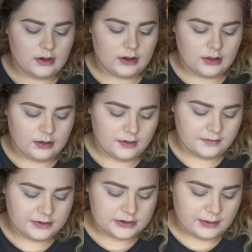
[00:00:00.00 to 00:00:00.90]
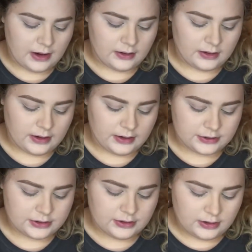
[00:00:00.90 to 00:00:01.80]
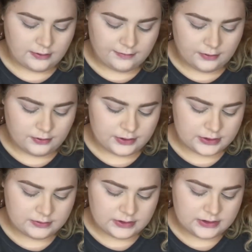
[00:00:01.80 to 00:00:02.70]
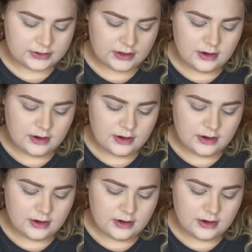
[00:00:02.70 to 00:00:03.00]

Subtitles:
I love this palette. I actually got it for Christmas